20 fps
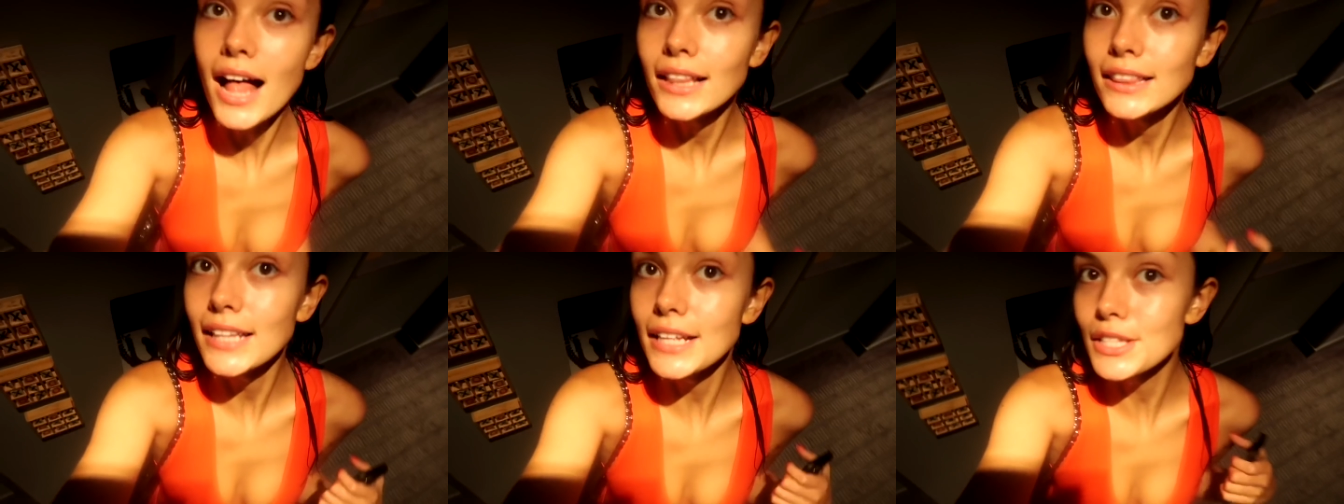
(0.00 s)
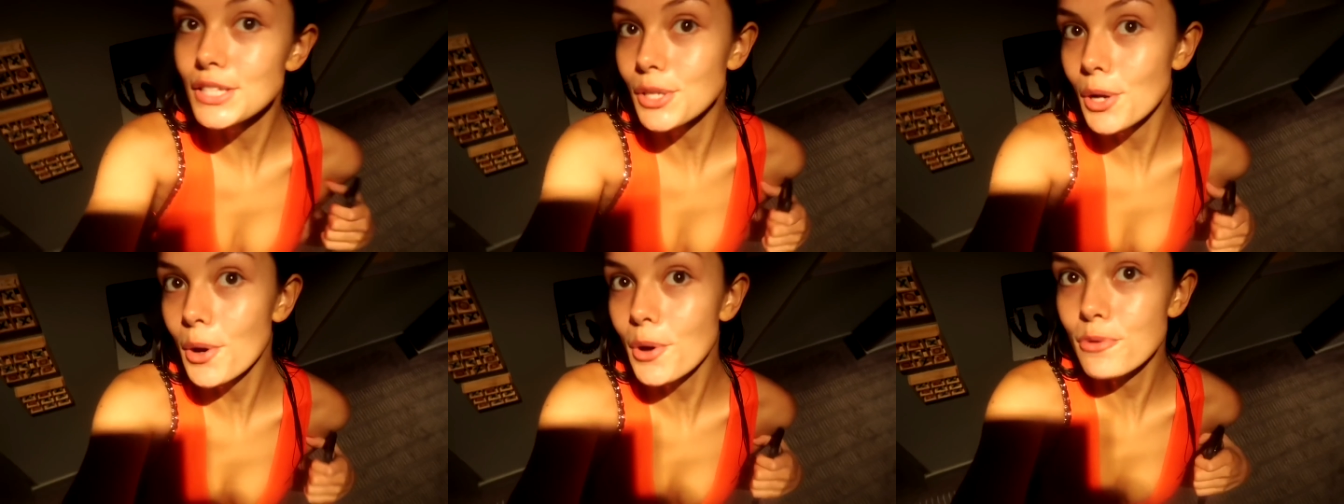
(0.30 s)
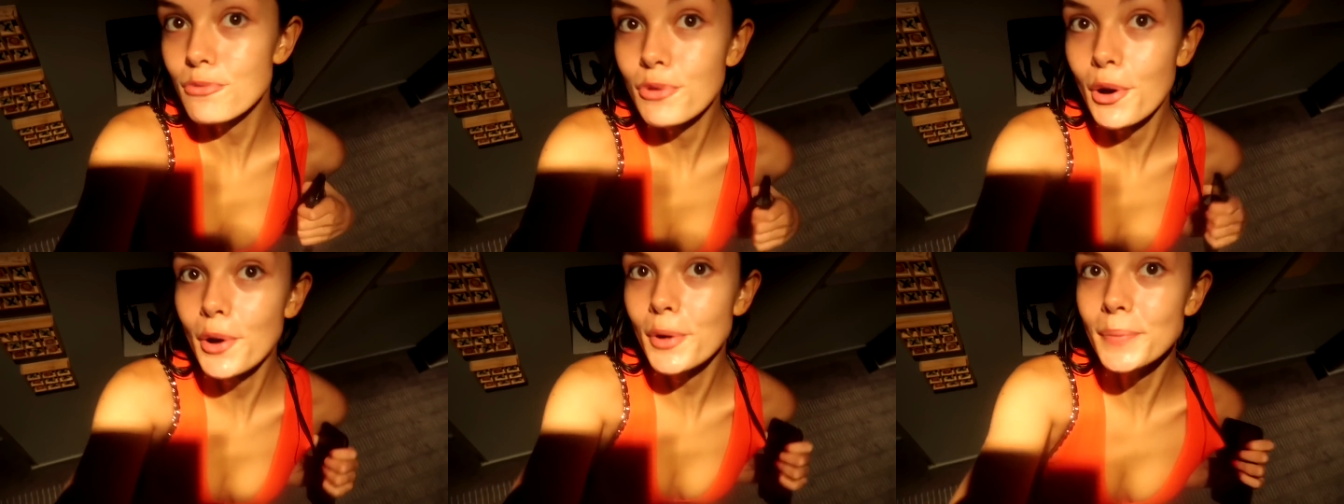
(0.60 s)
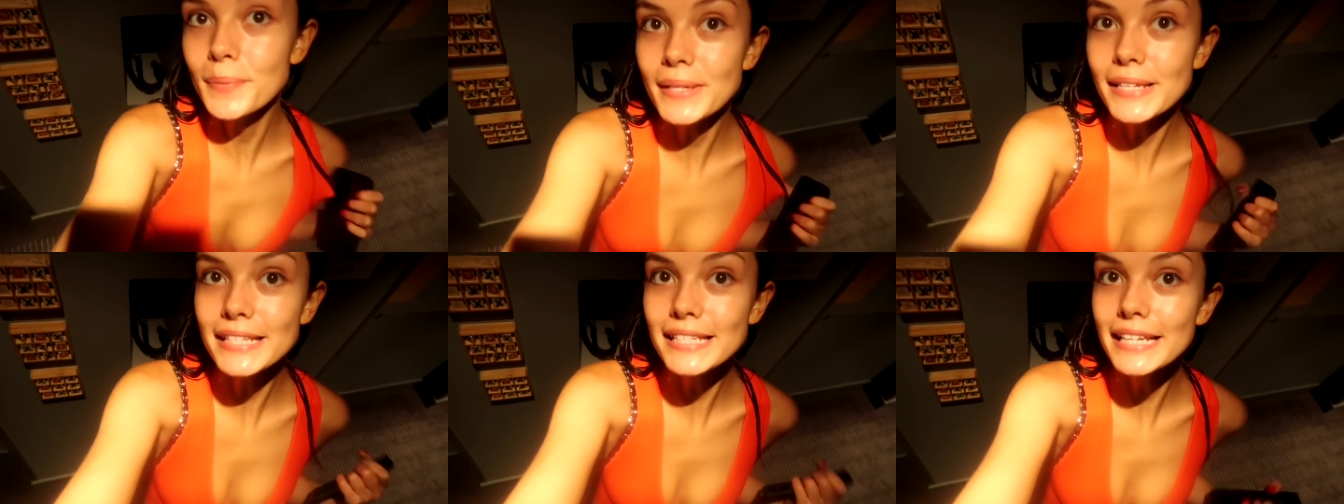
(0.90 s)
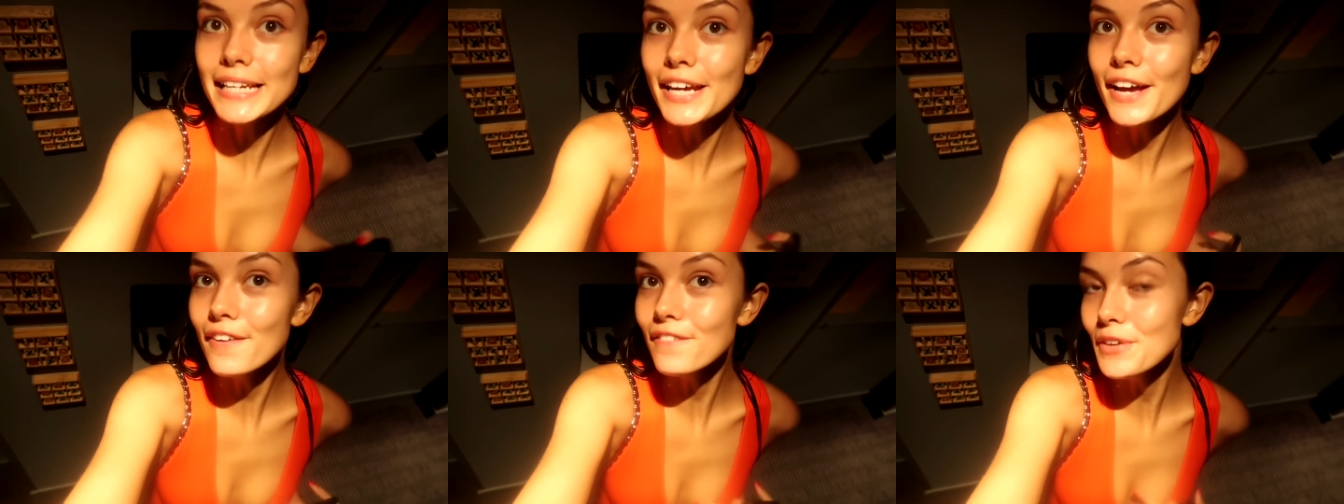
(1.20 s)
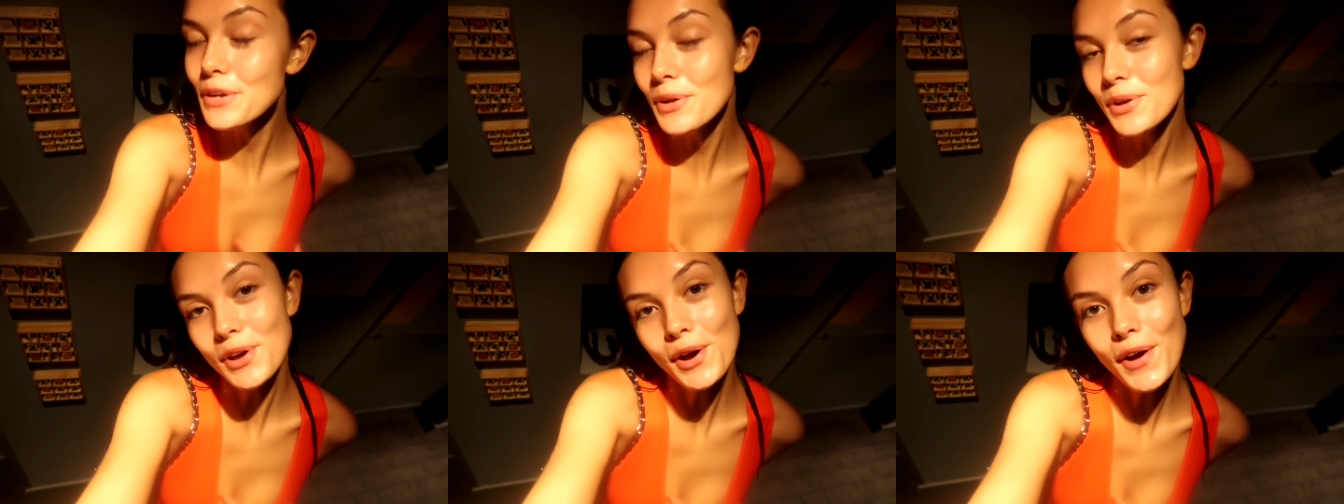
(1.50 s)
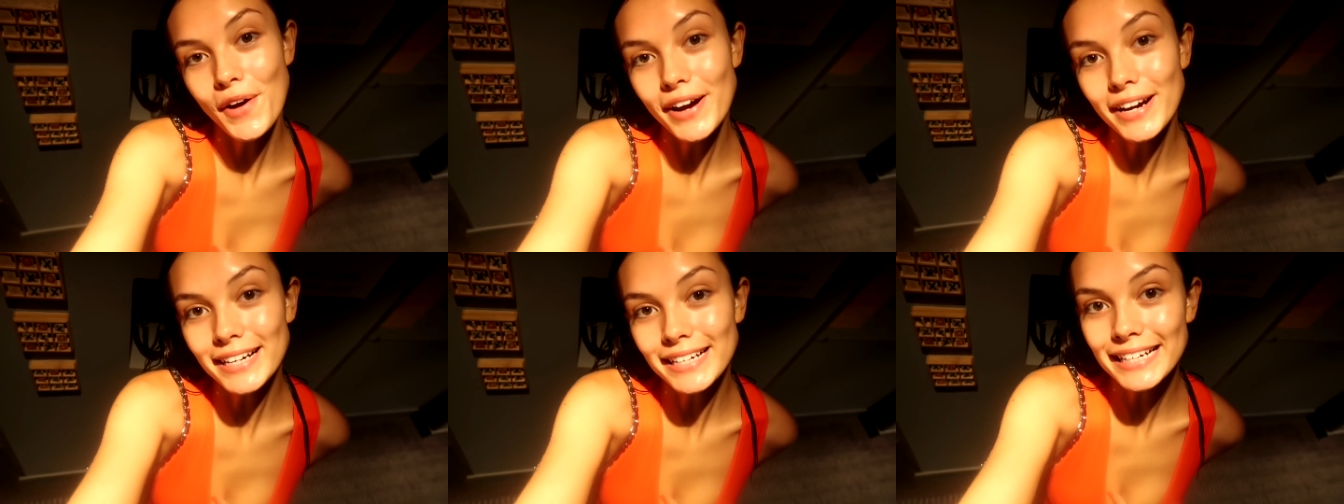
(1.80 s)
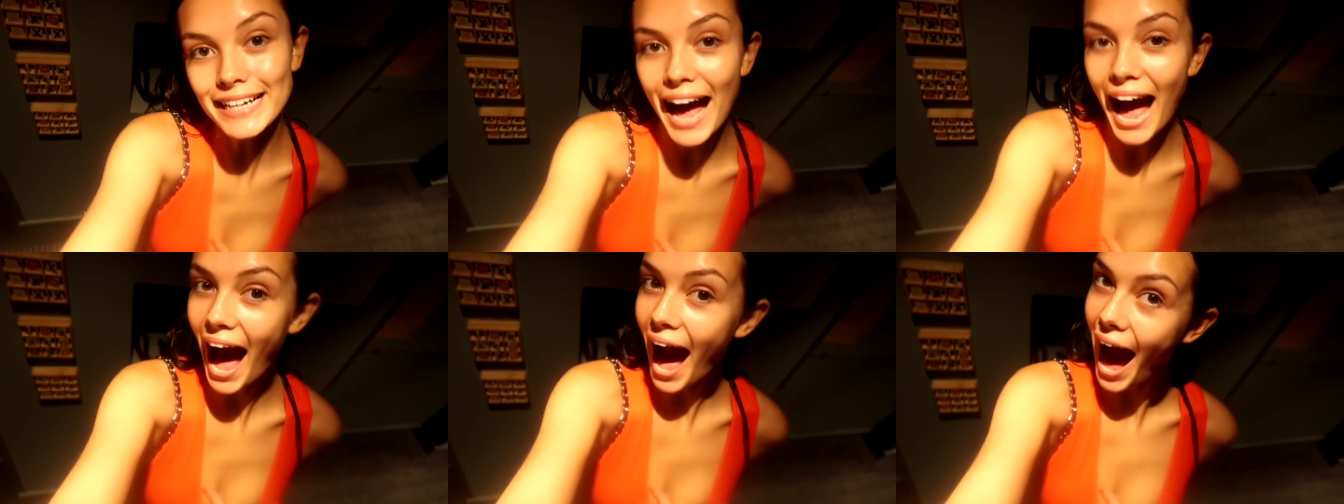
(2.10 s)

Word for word: Let's go roam the city of New York